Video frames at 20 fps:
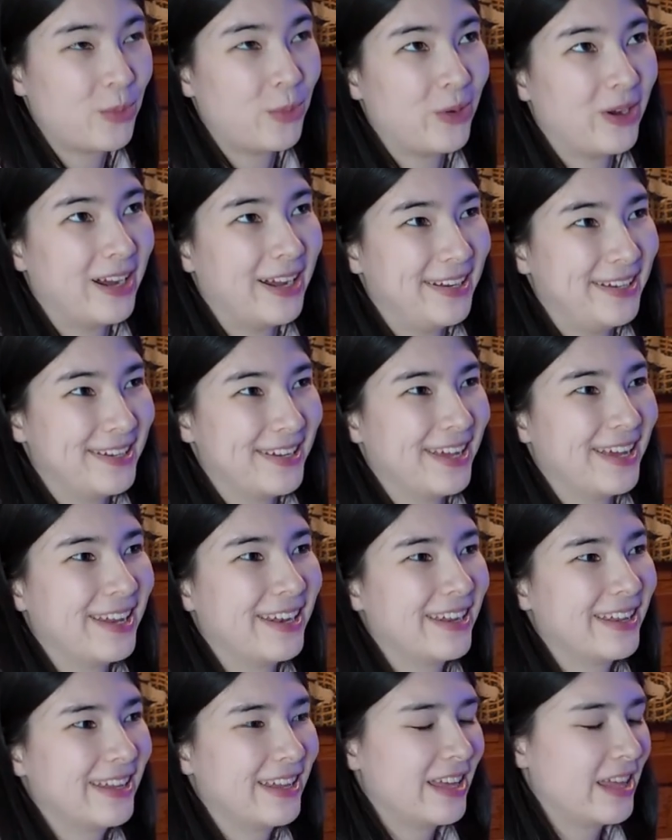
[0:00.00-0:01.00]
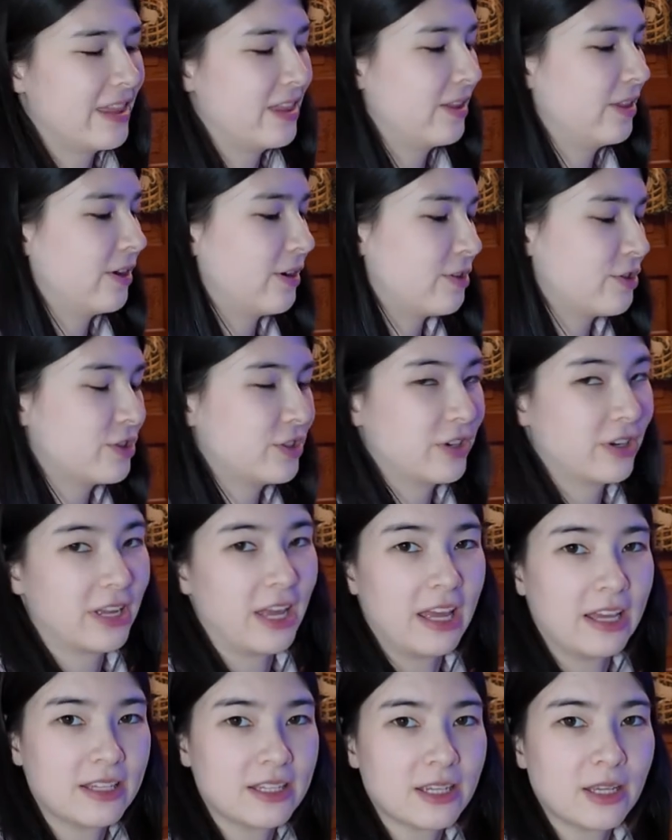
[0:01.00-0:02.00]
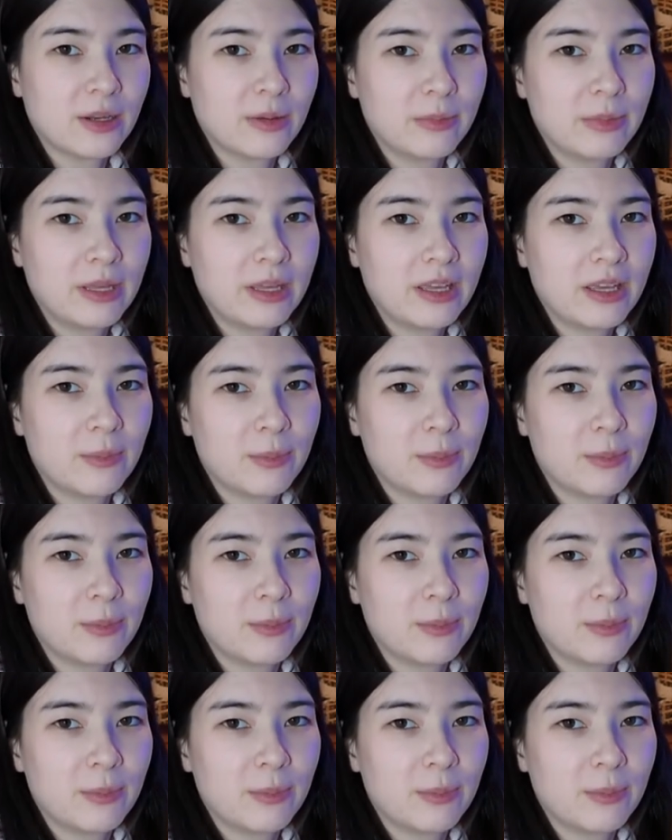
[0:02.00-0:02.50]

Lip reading: wind it, the larger your cake's gonna be.